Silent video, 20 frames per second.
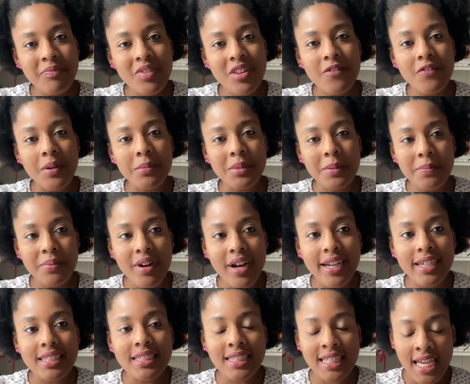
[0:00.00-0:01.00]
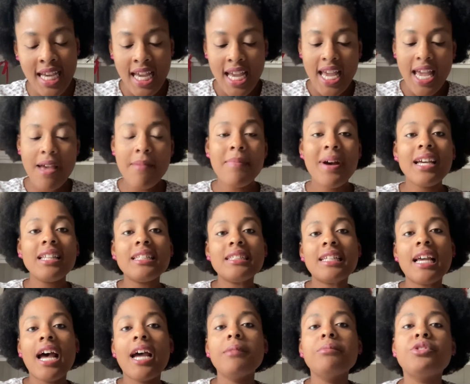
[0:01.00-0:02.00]
from the price. And by the
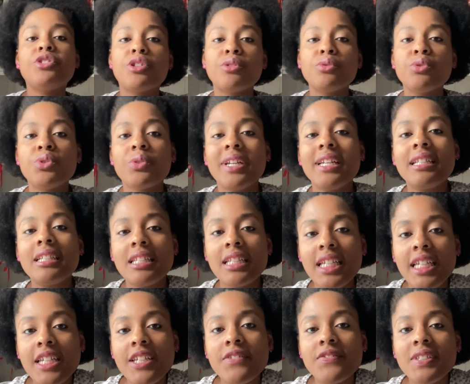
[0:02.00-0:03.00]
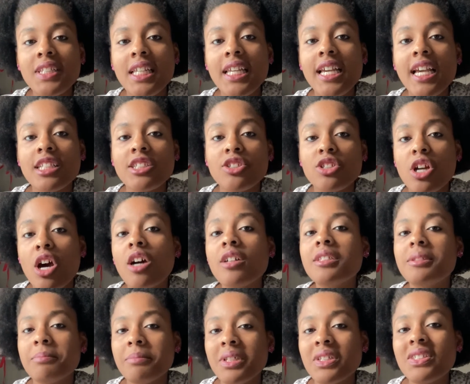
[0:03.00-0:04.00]
time Joe Drake leaves, he has
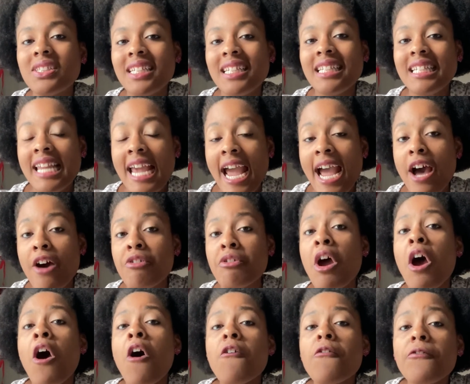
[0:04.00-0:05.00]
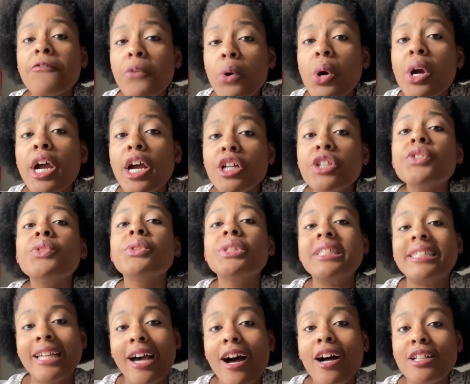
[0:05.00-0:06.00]
talked Milton down
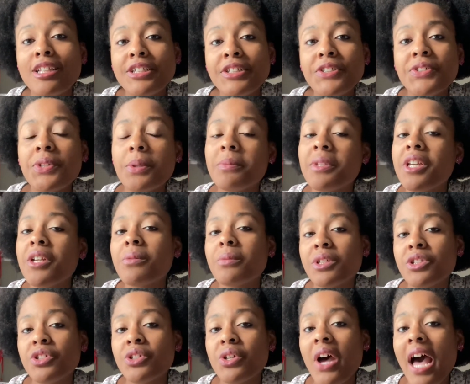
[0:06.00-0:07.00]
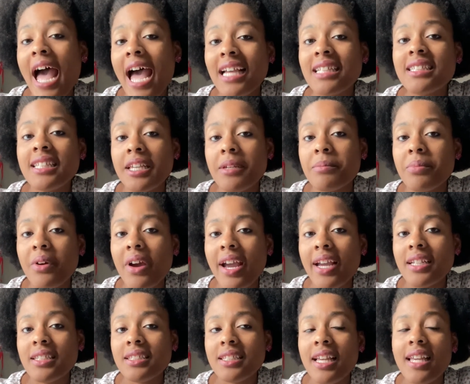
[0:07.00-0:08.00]
$400 from the original asking
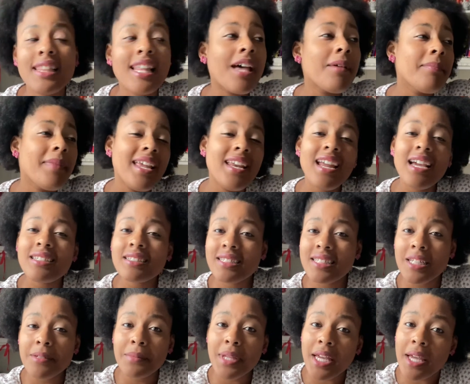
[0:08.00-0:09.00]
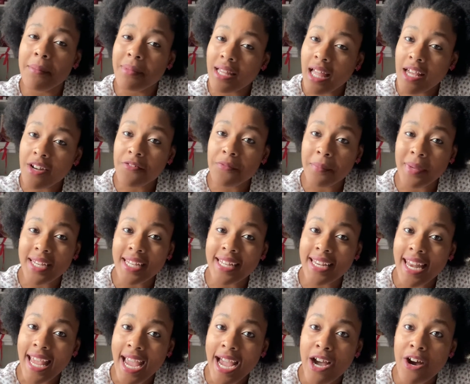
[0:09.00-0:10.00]
price. And that may not seem like a lot of money
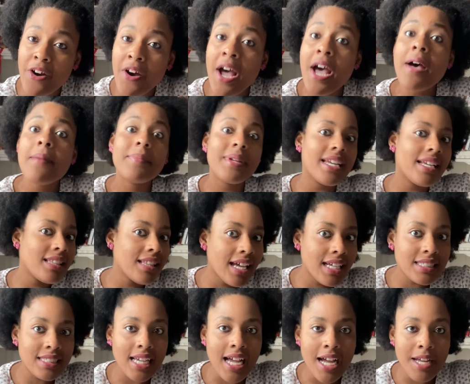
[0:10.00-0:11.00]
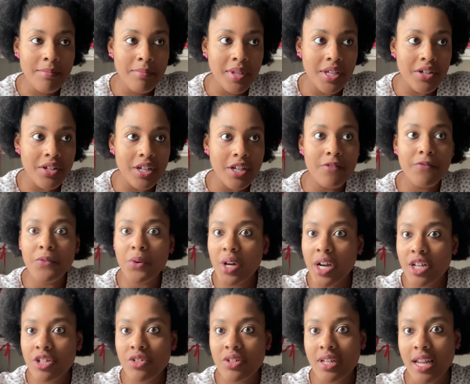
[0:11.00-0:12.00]
now, but in that time period,
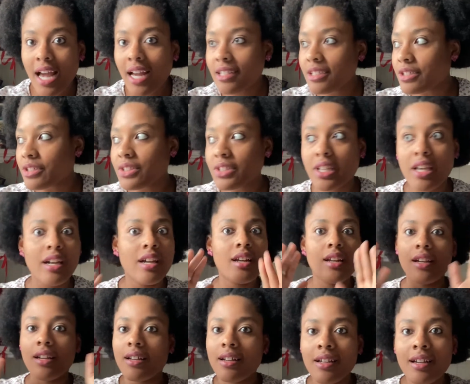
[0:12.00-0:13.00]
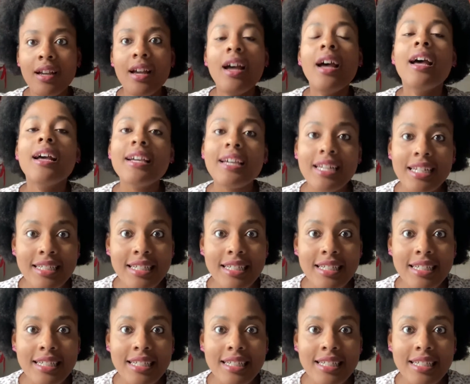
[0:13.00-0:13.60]
$400 could have